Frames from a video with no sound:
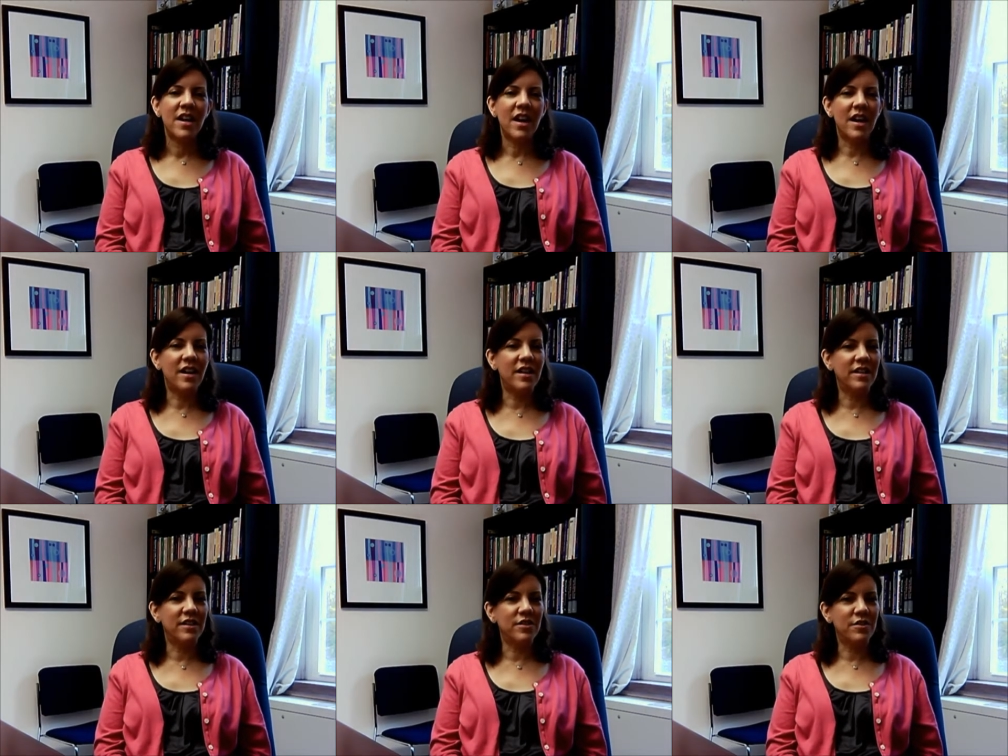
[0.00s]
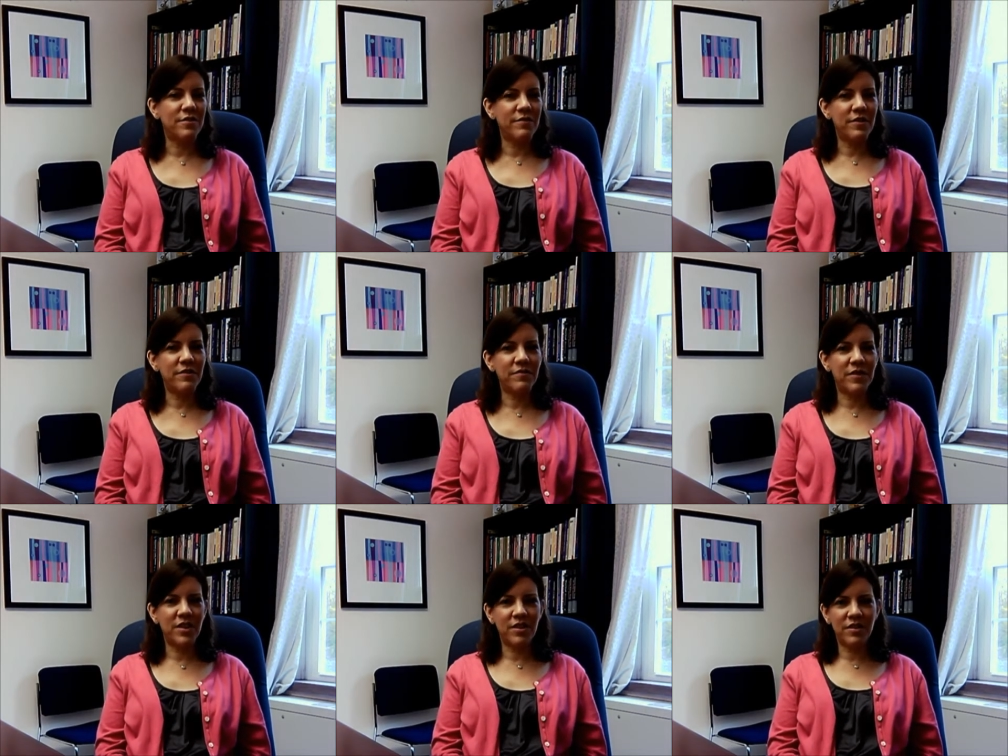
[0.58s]
And in their
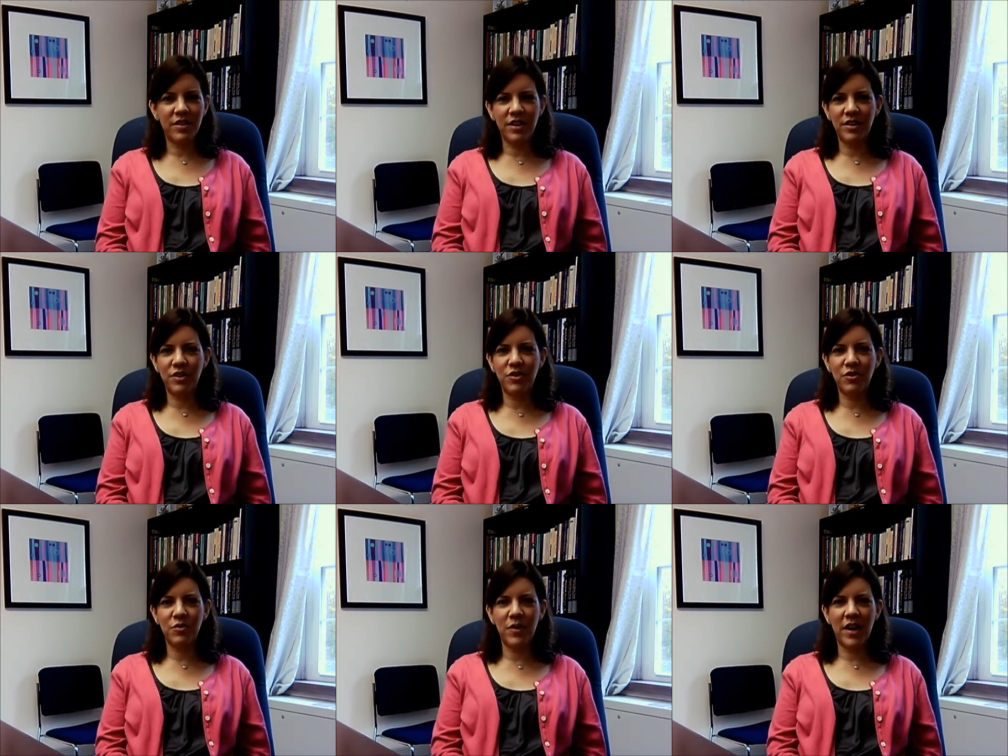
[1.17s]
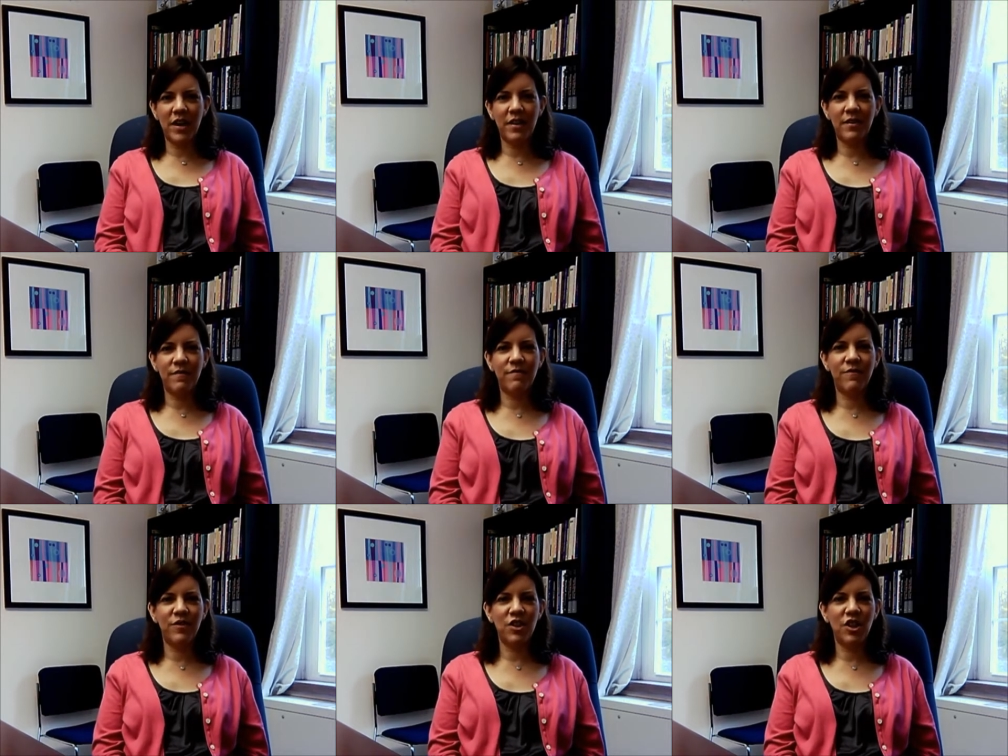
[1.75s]
5th year, they do a
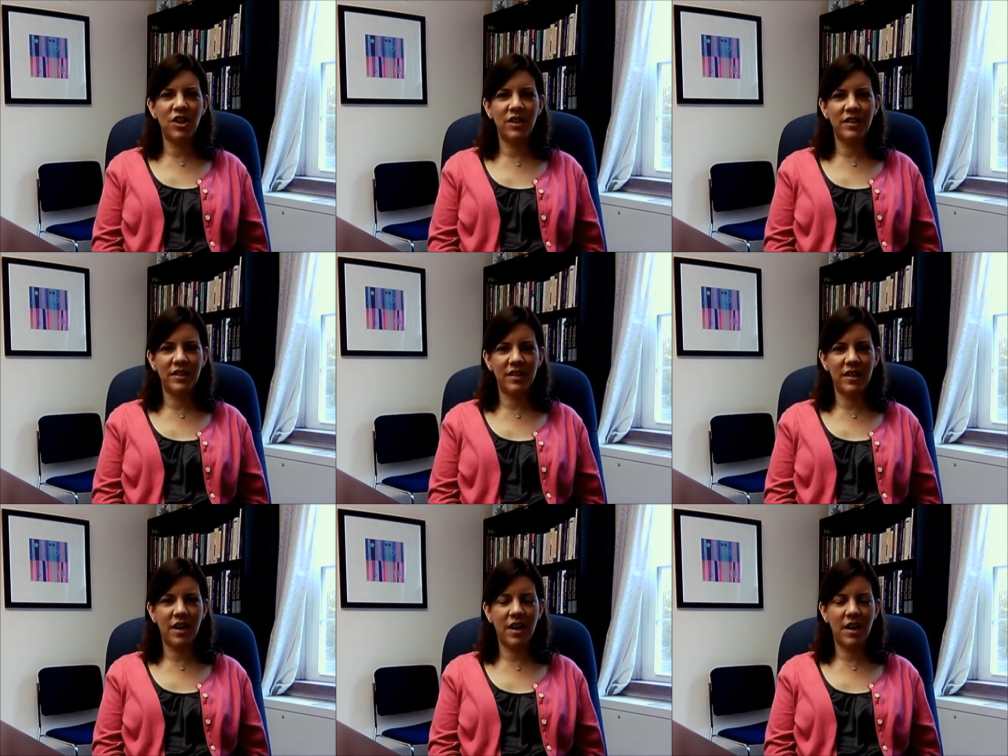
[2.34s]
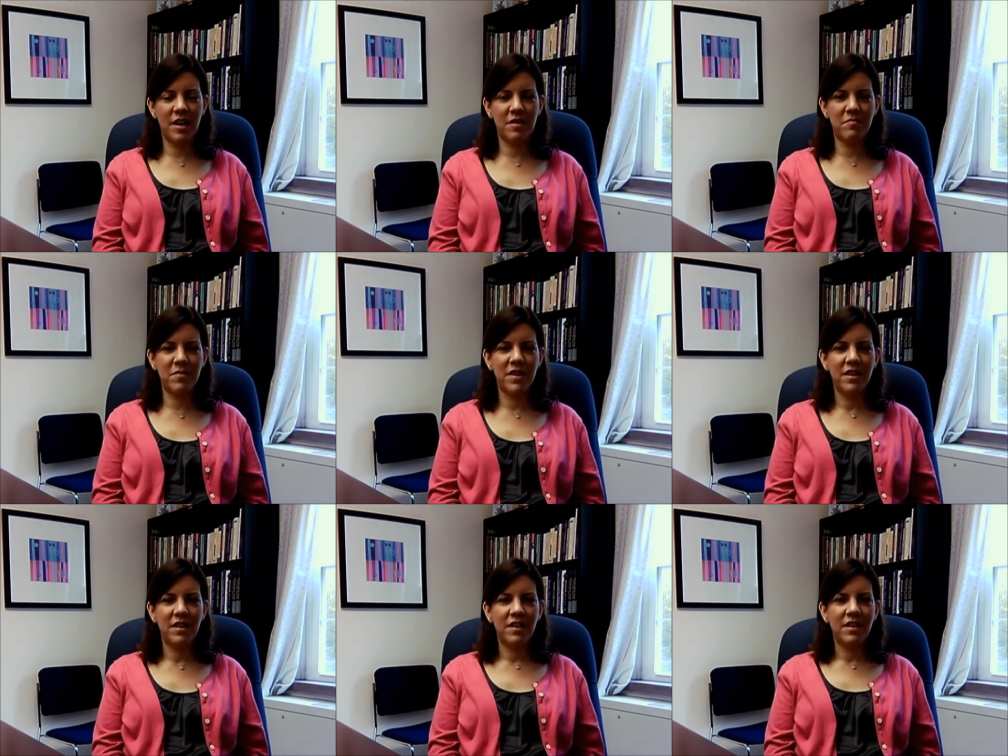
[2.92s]
full-time
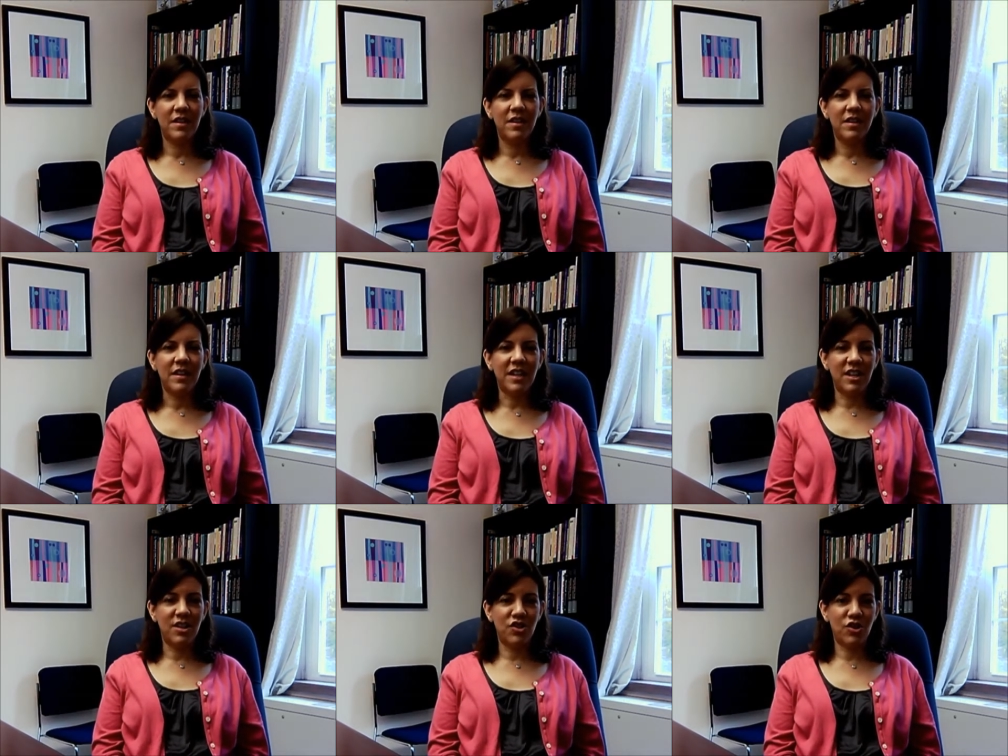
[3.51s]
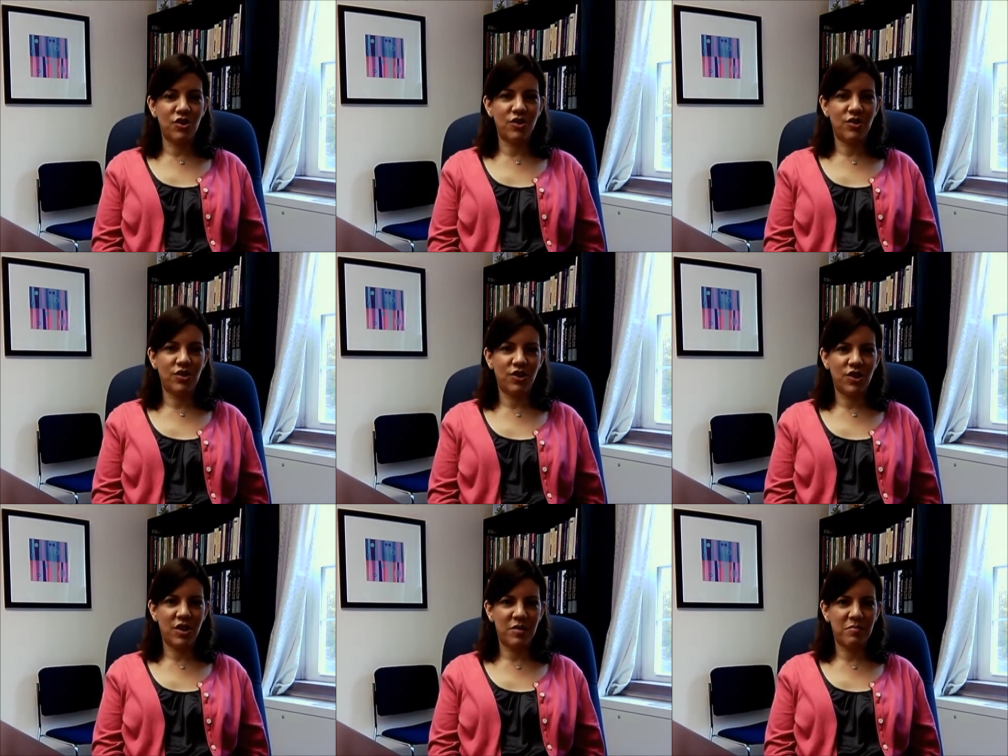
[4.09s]

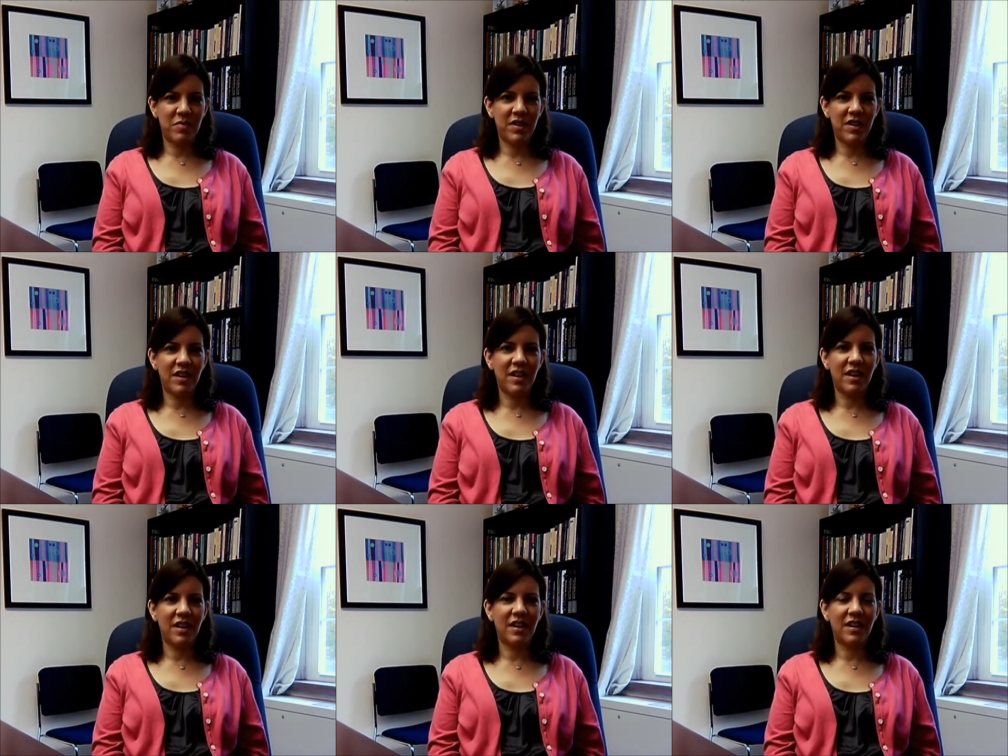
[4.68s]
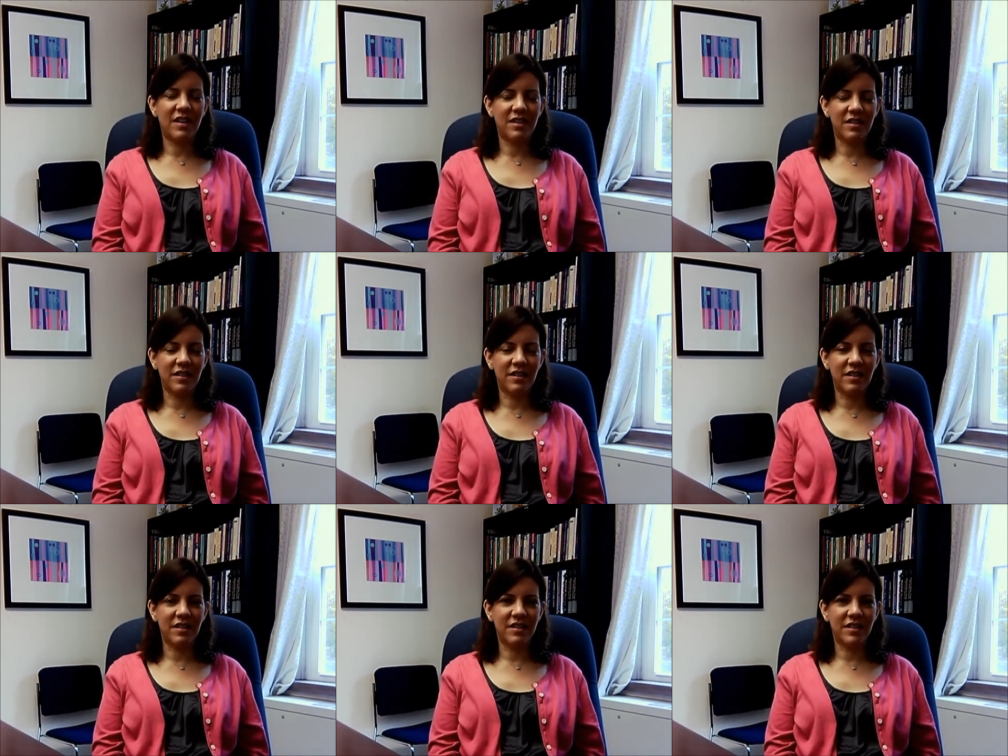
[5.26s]
internship at a
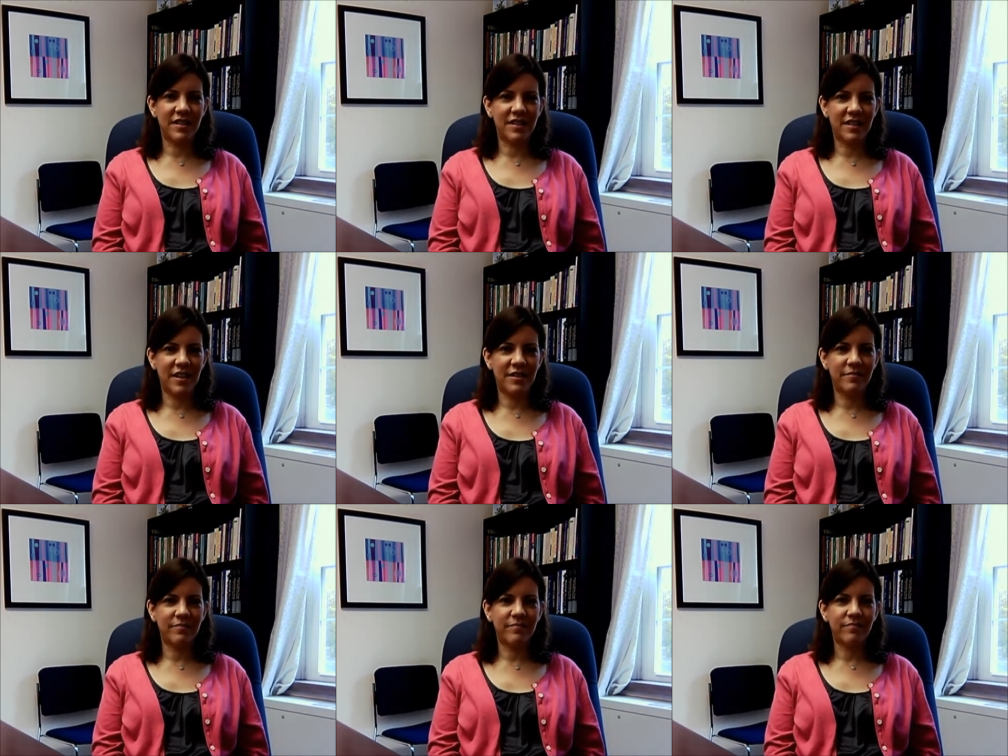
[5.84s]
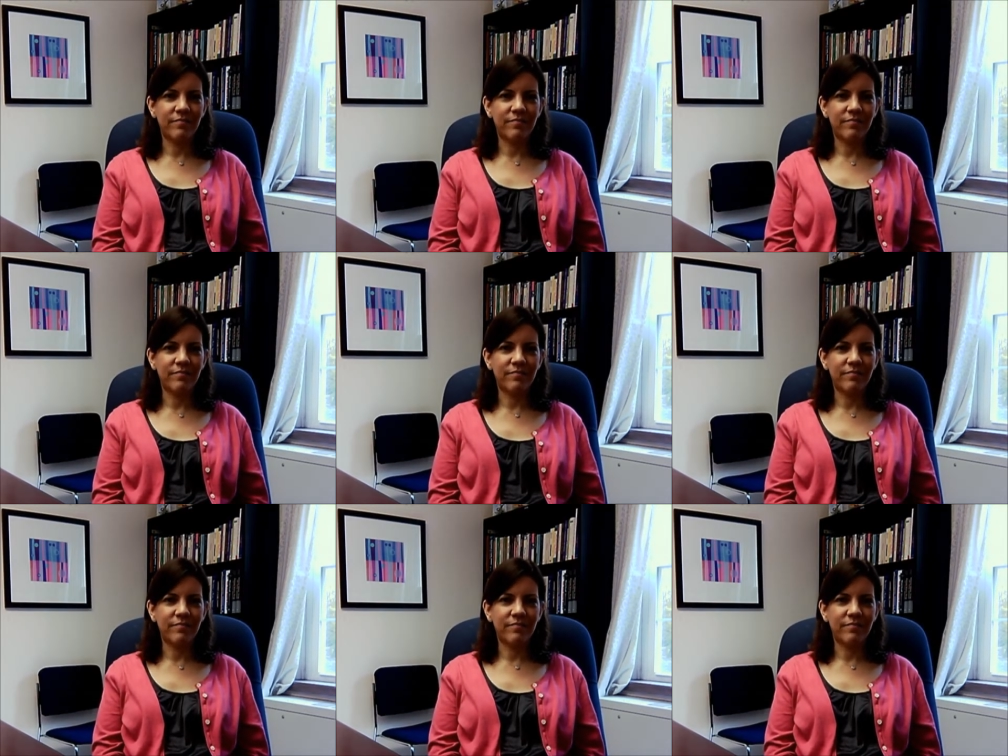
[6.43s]
clinical site.